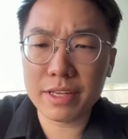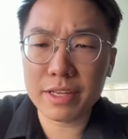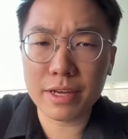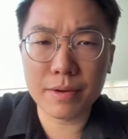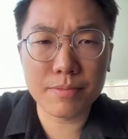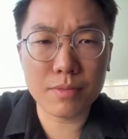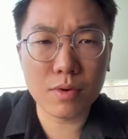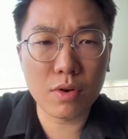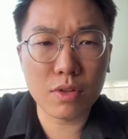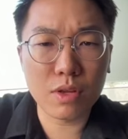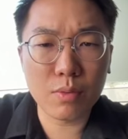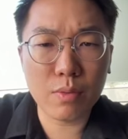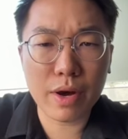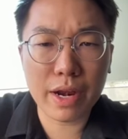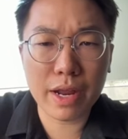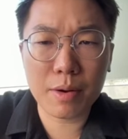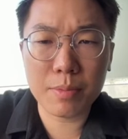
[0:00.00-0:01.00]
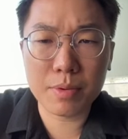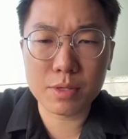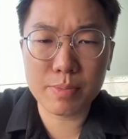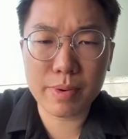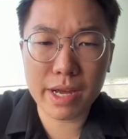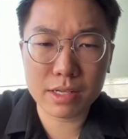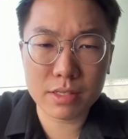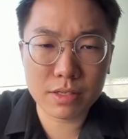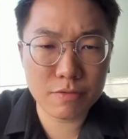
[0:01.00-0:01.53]
right here on the 1 hour
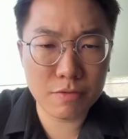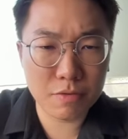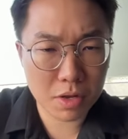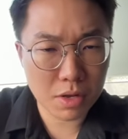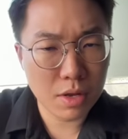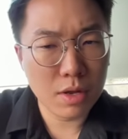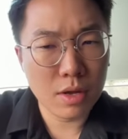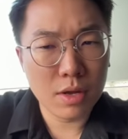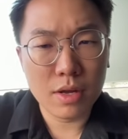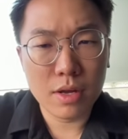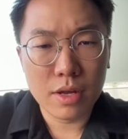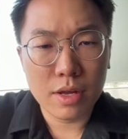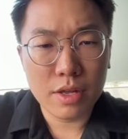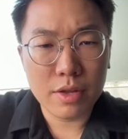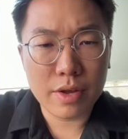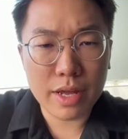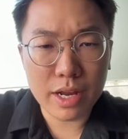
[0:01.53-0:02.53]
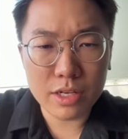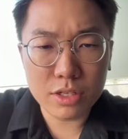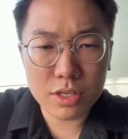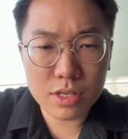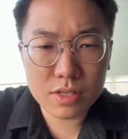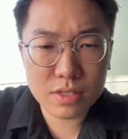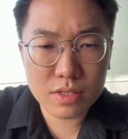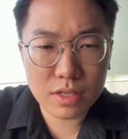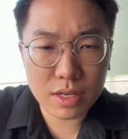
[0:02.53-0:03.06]
perspective, you can
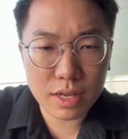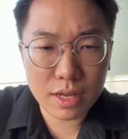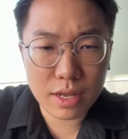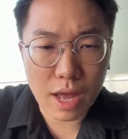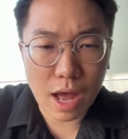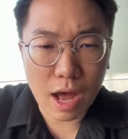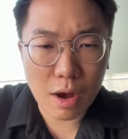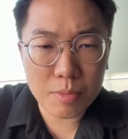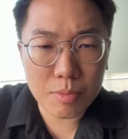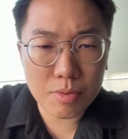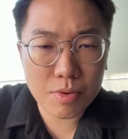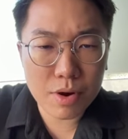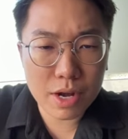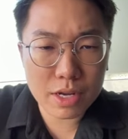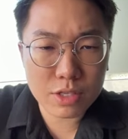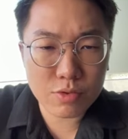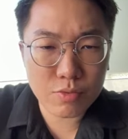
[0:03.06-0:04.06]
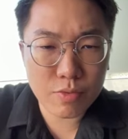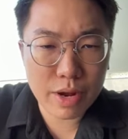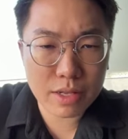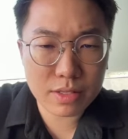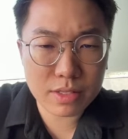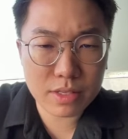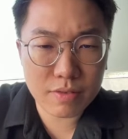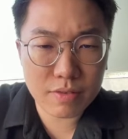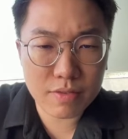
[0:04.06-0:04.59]
actually see how price
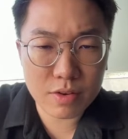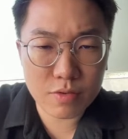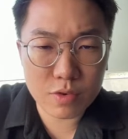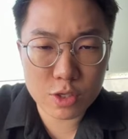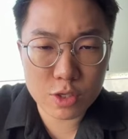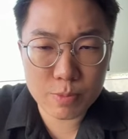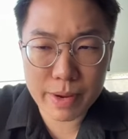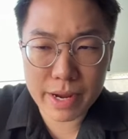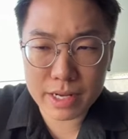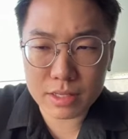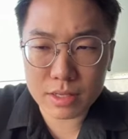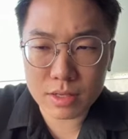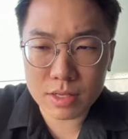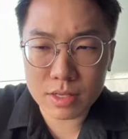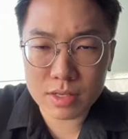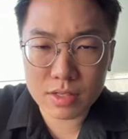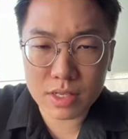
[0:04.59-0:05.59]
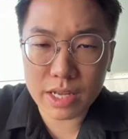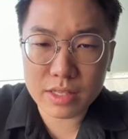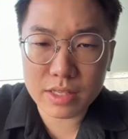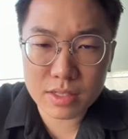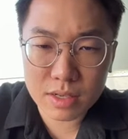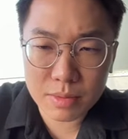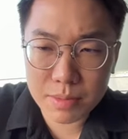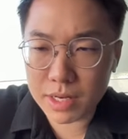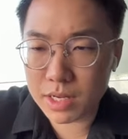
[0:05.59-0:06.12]
relatively respect this
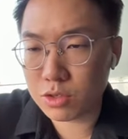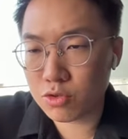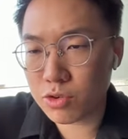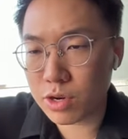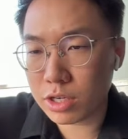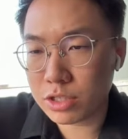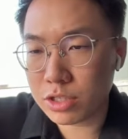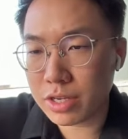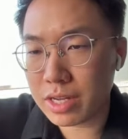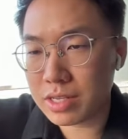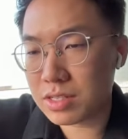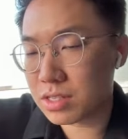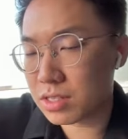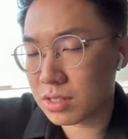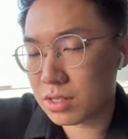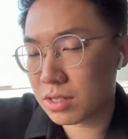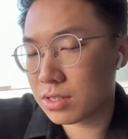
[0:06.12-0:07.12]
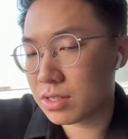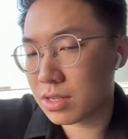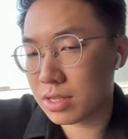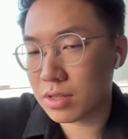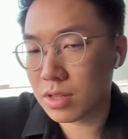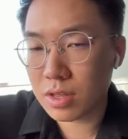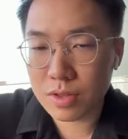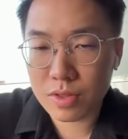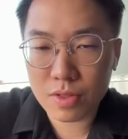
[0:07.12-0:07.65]
intermediate structure at
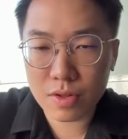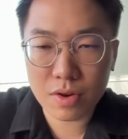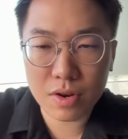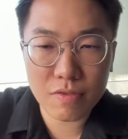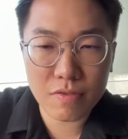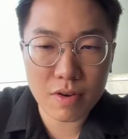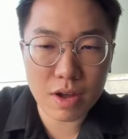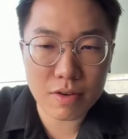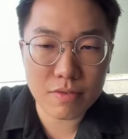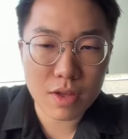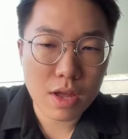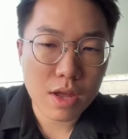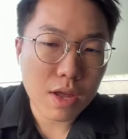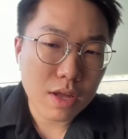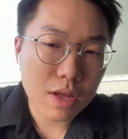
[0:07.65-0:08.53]
66.35.